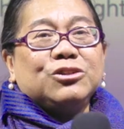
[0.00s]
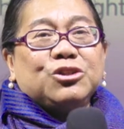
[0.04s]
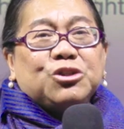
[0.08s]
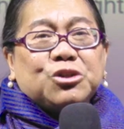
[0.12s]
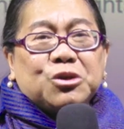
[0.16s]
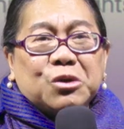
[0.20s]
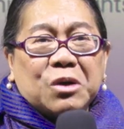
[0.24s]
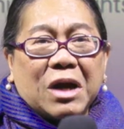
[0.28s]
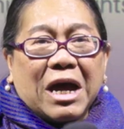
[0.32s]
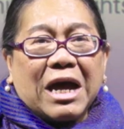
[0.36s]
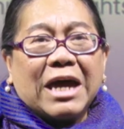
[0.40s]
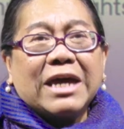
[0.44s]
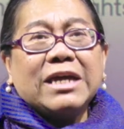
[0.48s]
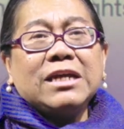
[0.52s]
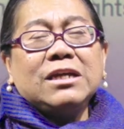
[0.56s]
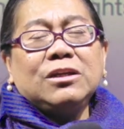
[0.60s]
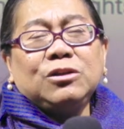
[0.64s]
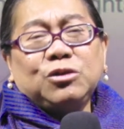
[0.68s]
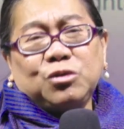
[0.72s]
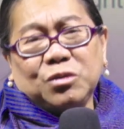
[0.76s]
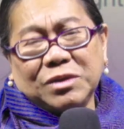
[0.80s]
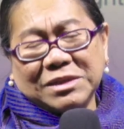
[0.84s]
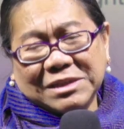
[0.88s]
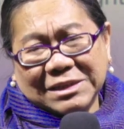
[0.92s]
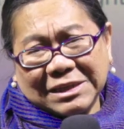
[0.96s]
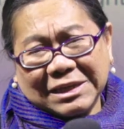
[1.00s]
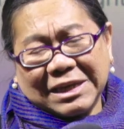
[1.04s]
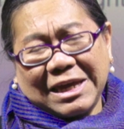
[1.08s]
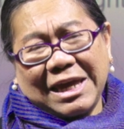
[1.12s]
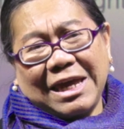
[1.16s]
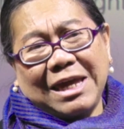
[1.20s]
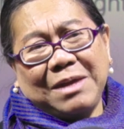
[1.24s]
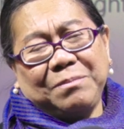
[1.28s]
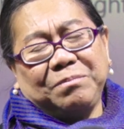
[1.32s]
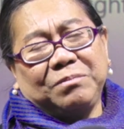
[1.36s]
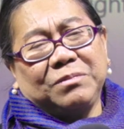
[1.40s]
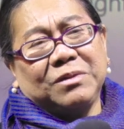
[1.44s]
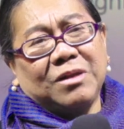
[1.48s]
trying to
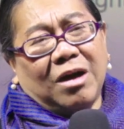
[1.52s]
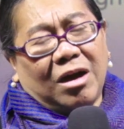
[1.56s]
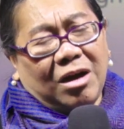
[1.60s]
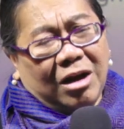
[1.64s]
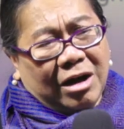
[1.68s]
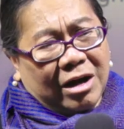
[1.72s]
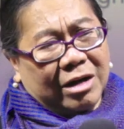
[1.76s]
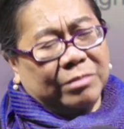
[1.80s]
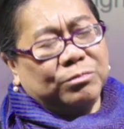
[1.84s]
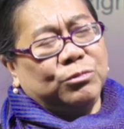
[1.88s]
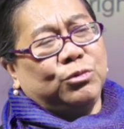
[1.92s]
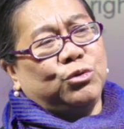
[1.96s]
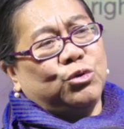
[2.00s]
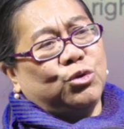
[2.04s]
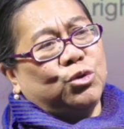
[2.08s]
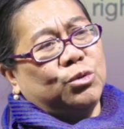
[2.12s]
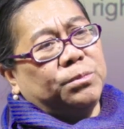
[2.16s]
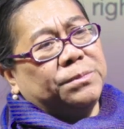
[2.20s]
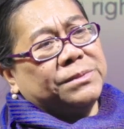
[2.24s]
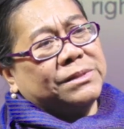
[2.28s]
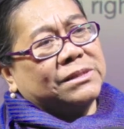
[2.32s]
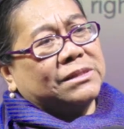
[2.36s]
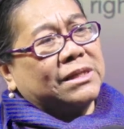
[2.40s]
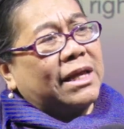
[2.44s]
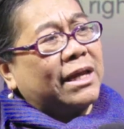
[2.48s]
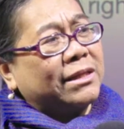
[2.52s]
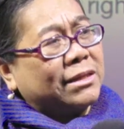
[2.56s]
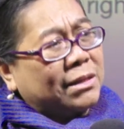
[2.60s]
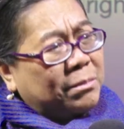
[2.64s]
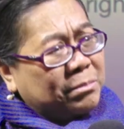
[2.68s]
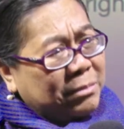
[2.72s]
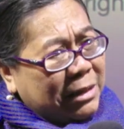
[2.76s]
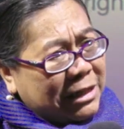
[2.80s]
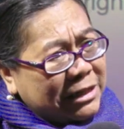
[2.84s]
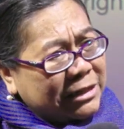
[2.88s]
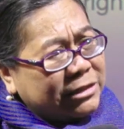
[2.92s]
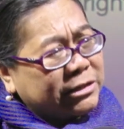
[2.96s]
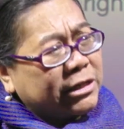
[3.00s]
escape the armed groups and the
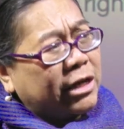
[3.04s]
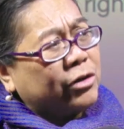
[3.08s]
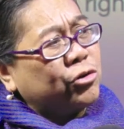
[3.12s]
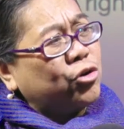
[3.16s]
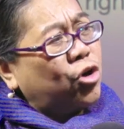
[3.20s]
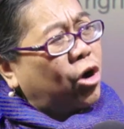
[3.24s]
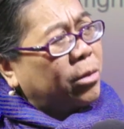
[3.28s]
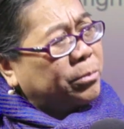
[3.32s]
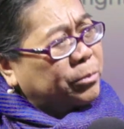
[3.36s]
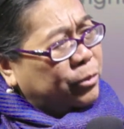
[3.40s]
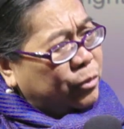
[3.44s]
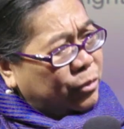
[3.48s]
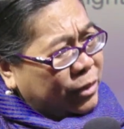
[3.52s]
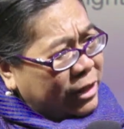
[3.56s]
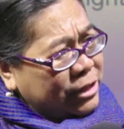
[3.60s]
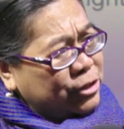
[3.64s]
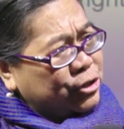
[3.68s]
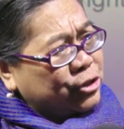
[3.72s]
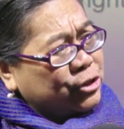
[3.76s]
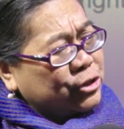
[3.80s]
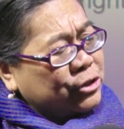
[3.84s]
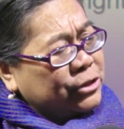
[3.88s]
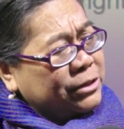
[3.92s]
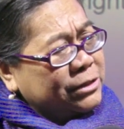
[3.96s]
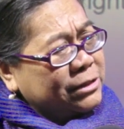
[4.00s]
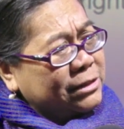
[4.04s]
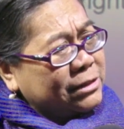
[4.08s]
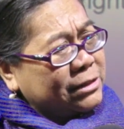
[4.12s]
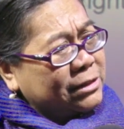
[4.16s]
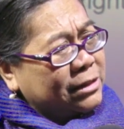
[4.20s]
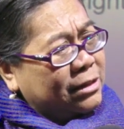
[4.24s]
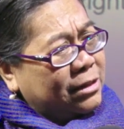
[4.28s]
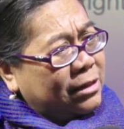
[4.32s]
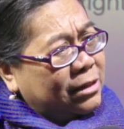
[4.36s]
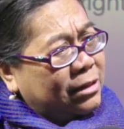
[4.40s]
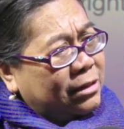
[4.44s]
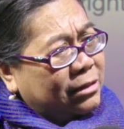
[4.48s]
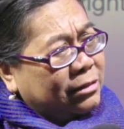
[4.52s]
military
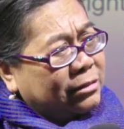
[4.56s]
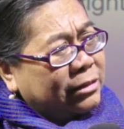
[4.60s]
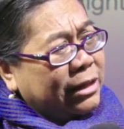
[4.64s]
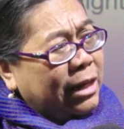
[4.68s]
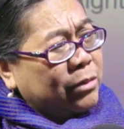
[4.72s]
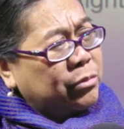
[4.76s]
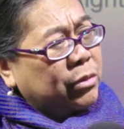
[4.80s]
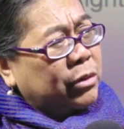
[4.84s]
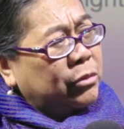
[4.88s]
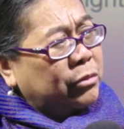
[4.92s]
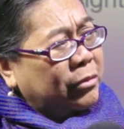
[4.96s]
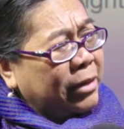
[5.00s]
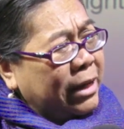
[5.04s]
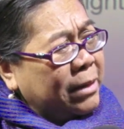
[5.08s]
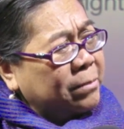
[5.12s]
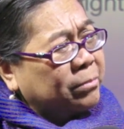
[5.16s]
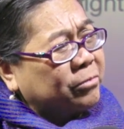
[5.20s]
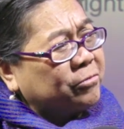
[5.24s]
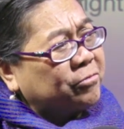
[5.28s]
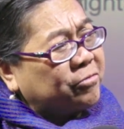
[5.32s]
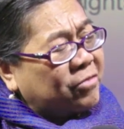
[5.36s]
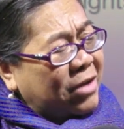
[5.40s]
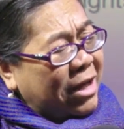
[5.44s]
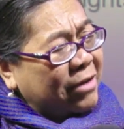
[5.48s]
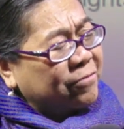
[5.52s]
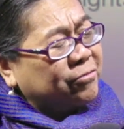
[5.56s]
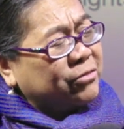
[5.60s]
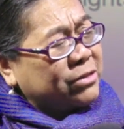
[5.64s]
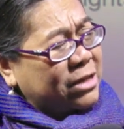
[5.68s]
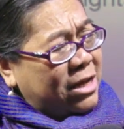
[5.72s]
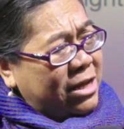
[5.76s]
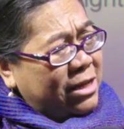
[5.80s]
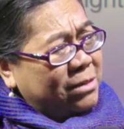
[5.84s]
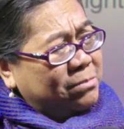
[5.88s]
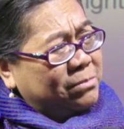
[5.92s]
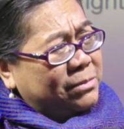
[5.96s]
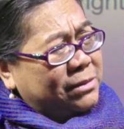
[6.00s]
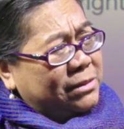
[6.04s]
operations, they were raped 5
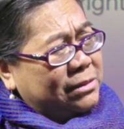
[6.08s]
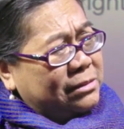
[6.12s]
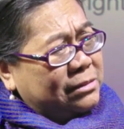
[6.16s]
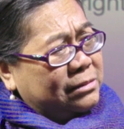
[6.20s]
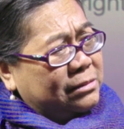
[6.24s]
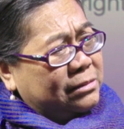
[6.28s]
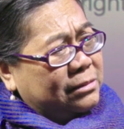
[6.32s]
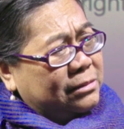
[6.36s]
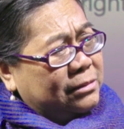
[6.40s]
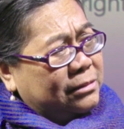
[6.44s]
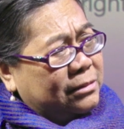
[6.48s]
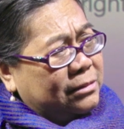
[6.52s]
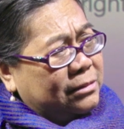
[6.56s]
times.